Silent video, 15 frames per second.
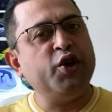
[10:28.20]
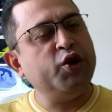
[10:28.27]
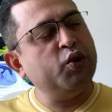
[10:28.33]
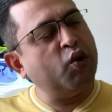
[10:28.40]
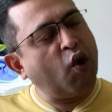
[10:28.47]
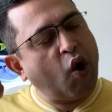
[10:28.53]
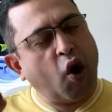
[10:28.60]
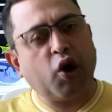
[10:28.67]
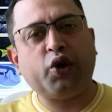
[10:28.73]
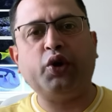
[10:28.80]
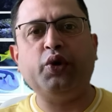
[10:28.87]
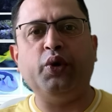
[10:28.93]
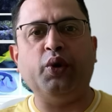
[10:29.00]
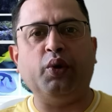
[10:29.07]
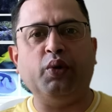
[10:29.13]
You ought
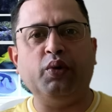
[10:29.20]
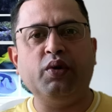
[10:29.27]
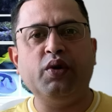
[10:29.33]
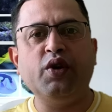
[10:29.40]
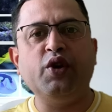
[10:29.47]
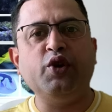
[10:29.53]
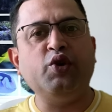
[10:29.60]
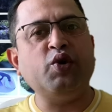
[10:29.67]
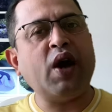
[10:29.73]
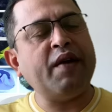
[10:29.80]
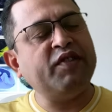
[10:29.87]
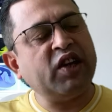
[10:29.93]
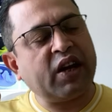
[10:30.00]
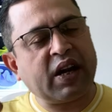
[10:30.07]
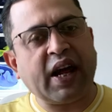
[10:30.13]
to know. You
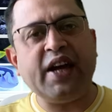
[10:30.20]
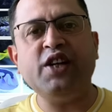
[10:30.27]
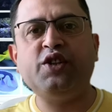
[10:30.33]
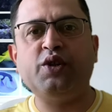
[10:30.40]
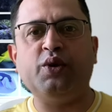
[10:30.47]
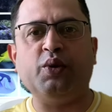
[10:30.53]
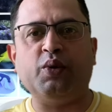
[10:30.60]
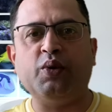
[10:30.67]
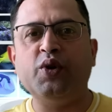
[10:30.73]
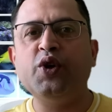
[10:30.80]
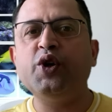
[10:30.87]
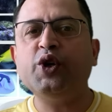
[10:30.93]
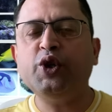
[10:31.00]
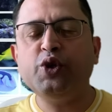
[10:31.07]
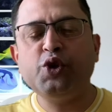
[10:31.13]
have the right to know.
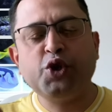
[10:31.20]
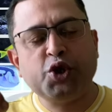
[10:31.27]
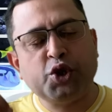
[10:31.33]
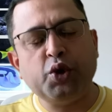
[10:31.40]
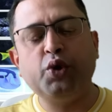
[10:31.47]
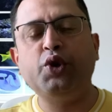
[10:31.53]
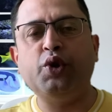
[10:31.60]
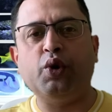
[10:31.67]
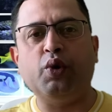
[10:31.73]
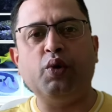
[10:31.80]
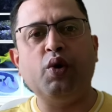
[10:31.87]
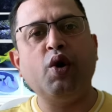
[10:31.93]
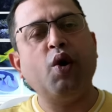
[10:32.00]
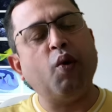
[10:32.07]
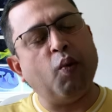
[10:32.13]
You should know
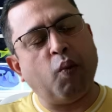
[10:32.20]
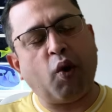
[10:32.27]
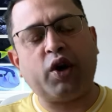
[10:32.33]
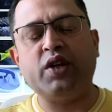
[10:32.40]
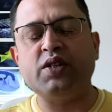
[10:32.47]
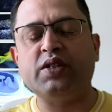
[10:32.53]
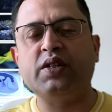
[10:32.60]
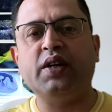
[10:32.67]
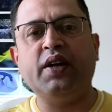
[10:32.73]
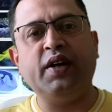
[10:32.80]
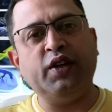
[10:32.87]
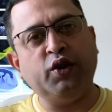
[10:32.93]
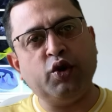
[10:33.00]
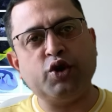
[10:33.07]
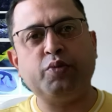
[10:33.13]
what is
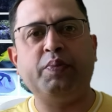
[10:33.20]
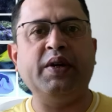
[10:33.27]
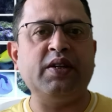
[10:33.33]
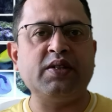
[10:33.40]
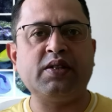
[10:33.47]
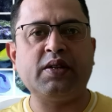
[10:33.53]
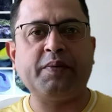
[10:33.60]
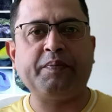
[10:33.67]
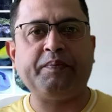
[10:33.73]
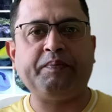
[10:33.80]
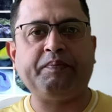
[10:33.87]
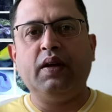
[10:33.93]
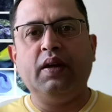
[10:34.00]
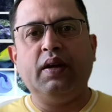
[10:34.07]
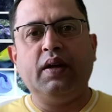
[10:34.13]
in those pills.
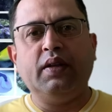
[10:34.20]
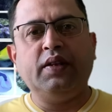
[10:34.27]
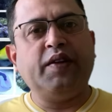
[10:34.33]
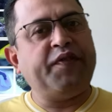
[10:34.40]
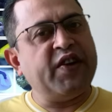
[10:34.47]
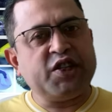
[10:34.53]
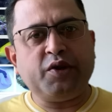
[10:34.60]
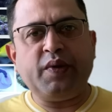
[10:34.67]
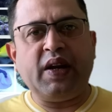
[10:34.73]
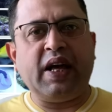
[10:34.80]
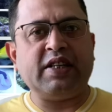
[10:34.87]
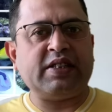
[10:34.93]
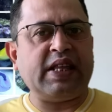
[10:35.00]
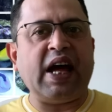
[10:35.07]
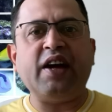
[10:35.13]
The festival
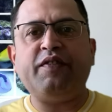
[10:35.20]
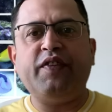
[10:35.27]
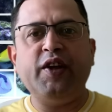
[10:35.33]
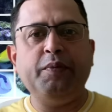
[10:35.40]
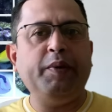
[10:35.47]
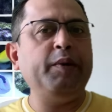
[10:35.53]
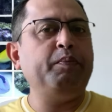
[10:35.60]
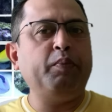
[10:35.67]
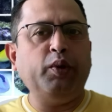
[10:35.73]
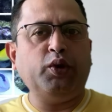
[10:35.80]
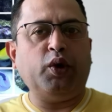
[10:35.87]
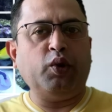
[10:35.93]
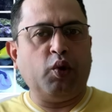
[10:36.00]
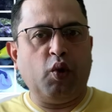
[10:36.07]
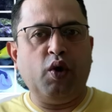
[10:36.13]
has thankfully been
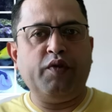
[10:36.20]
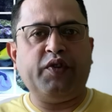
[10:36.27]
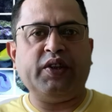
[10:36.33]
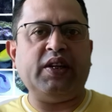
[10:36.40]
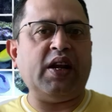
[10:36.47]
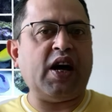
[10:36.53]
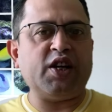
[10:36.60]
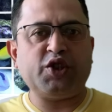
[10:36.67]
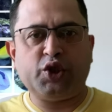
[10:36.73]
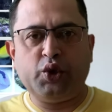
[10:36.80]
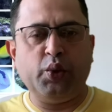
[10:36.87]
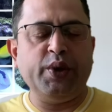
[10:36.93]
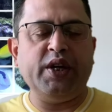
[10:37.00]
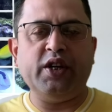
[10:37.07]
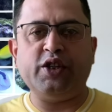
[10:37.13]
put on hold for the last
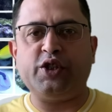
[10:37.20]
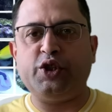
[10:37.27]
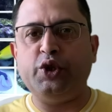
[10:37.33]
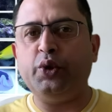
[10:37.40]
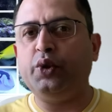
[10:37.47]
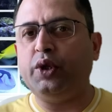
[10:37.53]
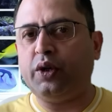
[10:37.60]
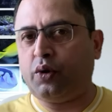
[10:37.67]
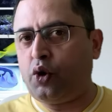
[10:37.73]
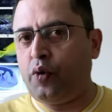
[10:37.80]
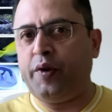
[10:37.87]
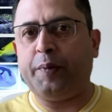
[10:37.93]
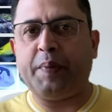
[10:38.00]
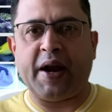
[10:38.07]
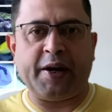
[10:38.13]
2 years due to the
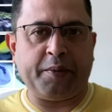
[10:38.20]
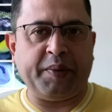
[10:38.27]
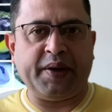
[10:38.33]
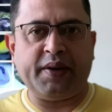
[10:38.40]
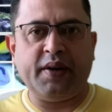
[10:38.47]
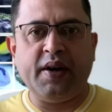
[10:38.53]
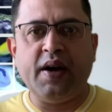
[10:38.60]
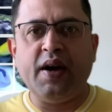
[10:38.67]
COVID pandemic.